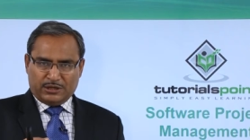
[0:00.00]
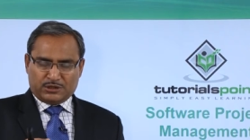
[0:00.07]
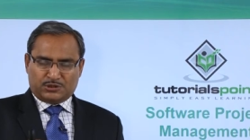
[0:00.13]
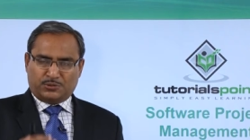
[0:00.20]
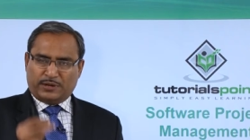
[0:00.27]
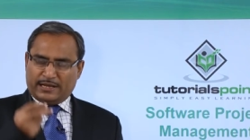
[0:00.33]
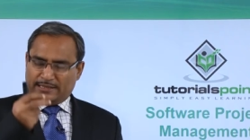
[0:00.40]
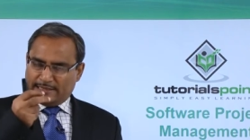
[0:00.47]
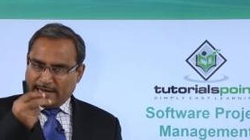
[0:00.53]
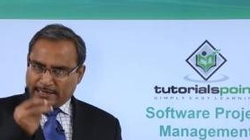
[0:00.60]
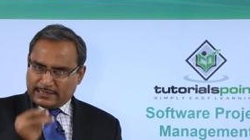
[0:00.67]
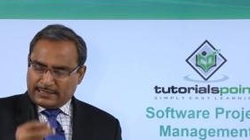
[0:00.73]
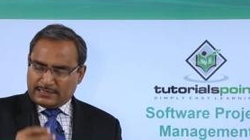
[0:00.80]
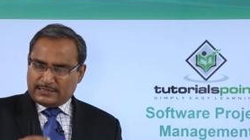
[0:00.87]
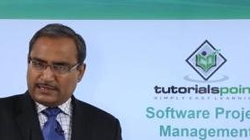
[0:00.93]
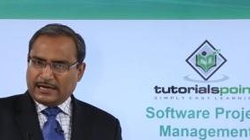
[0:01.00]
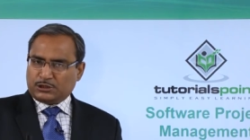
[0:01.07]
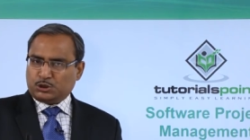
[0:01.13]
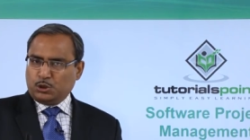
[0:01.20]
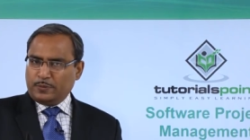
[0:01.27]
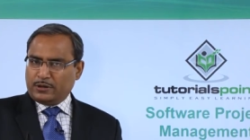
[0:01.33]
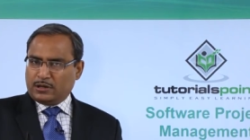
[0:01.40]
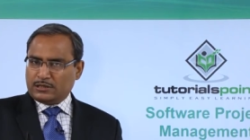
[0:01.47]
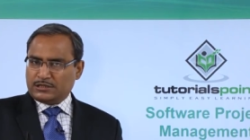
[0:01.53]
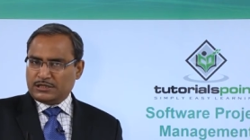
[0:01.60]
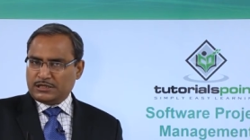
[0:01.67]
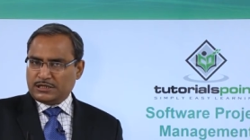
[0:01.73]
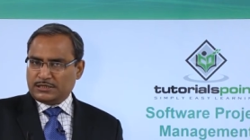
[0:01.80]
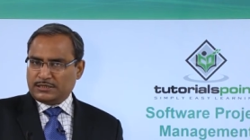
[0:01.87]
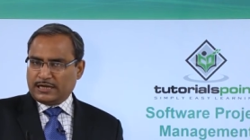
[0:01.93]
So that, that should be
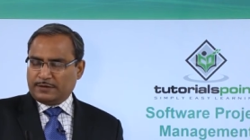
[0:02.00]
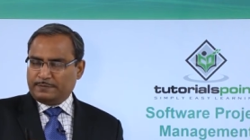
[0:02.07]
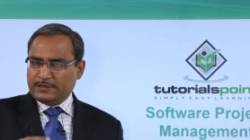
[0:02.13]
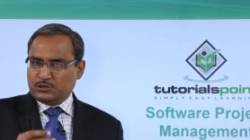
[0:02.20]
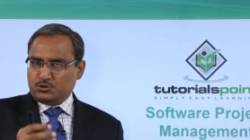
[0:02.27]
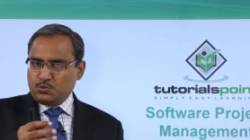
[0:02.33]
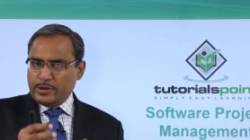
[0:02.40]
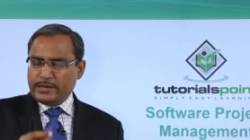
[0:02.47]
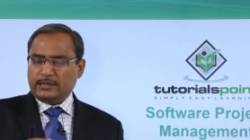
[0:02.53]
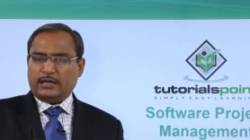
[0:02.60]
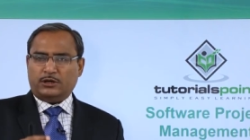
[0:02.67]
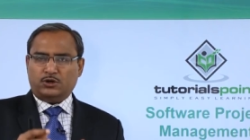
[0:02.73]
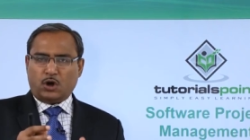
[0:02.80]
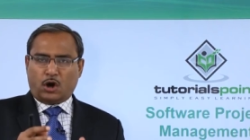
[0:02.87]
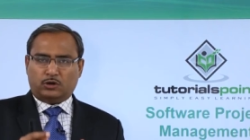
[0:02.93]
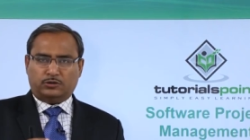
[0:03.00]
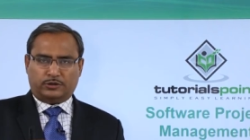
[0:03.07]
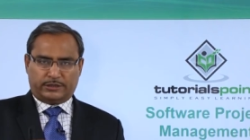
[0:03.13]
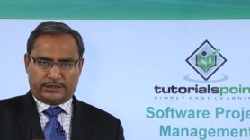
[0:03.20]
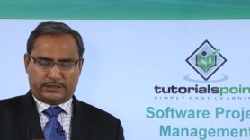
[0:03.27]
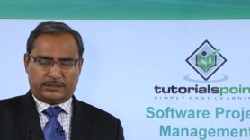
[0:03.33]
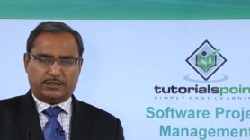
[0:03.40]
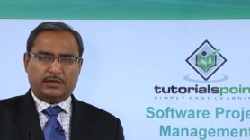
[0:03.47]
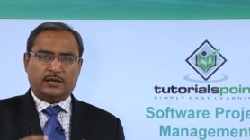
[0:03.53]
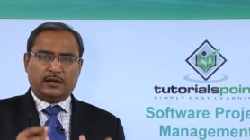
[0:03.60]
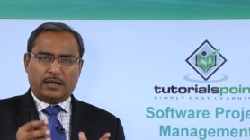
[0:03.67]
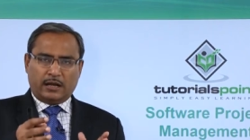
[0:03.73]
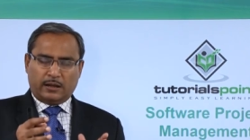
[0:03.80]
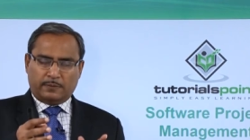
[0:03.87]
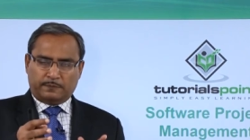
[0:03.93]
considered that means doing the doctorate,
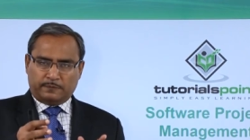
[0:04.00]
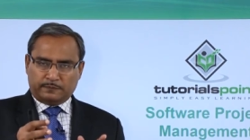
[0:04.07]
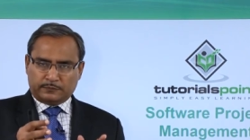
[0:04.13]
uh,